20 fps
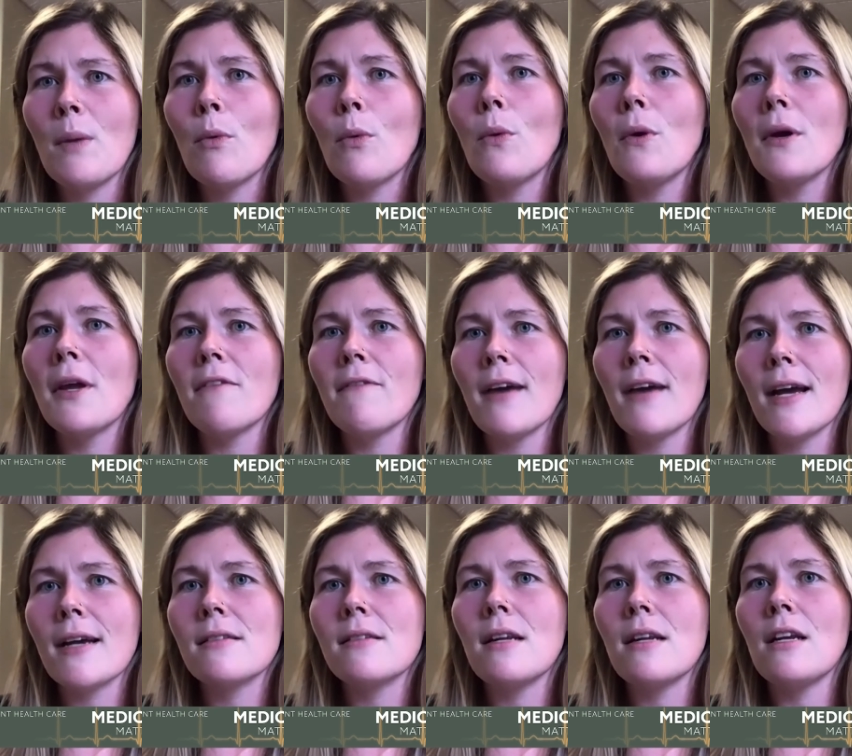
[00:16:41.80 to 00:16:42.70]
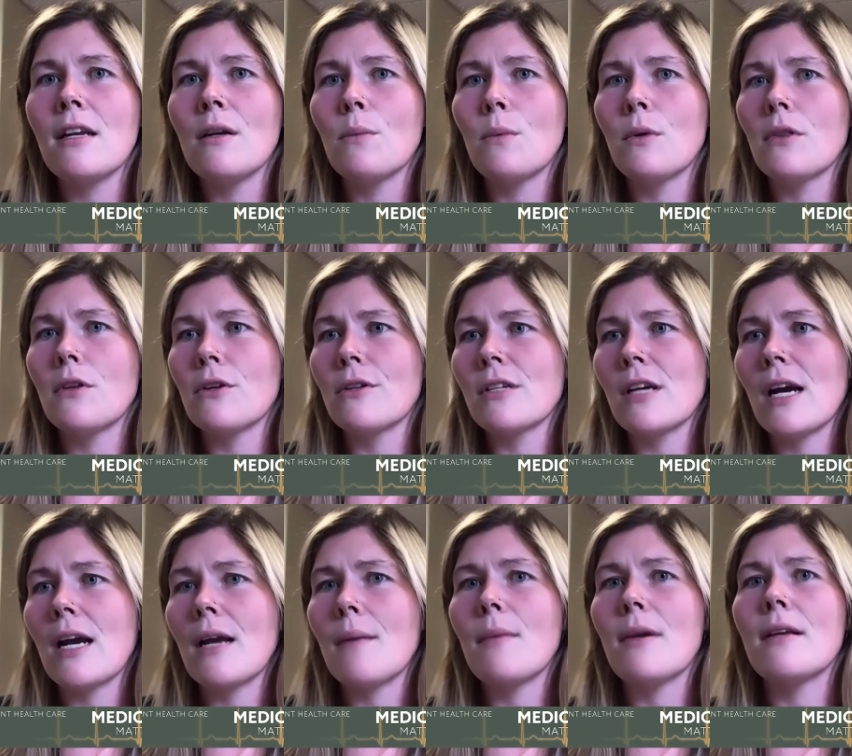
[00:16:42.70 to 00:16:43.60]
people will get vaccinated when their
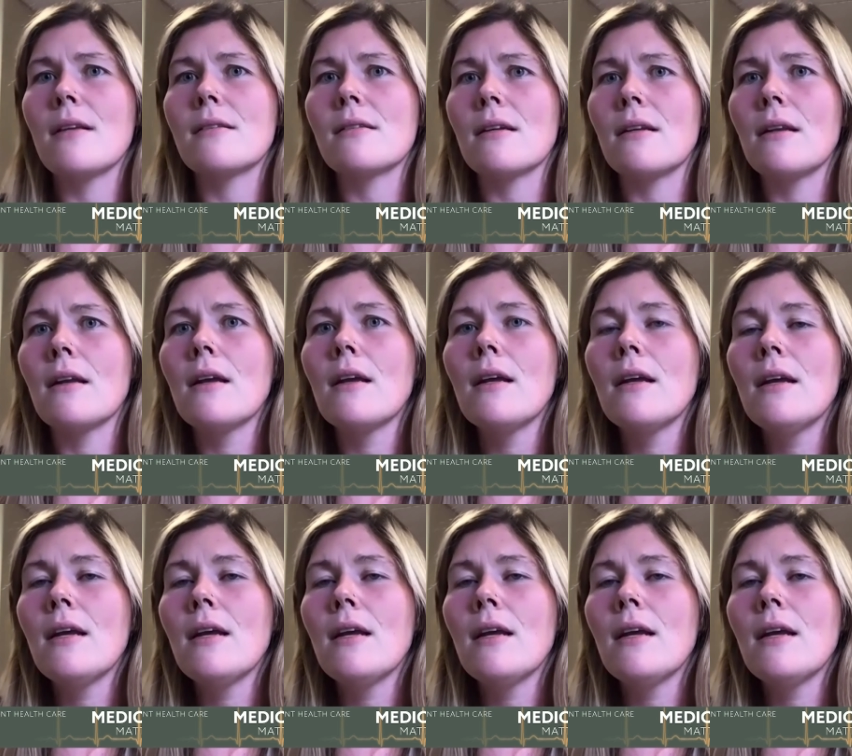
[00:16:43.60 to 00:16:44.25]
time is and